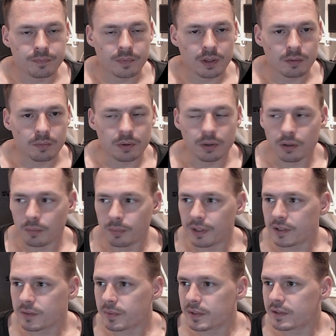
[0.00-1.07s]
But
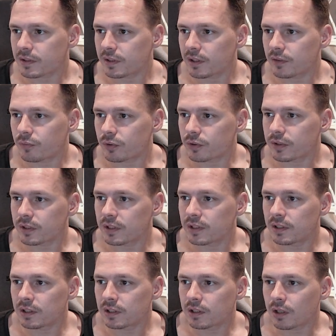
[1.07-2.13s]
that's basically it for
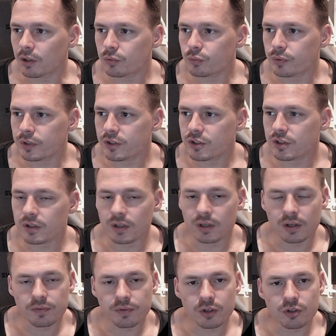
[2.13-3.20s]
the cartridge
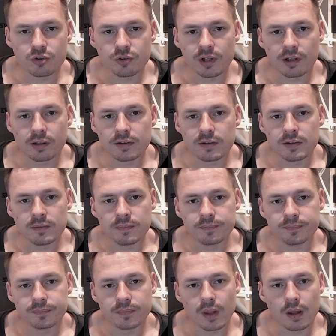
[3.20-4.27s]
functionality.
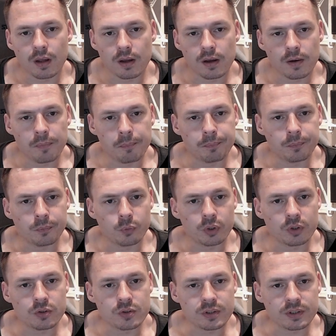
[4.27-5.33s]
We can
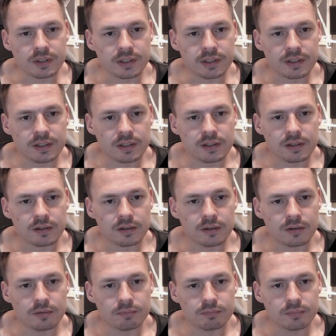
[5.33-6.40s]
just we
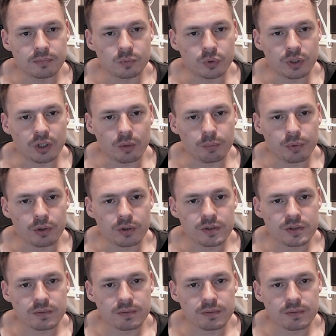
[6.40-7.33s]
can unpause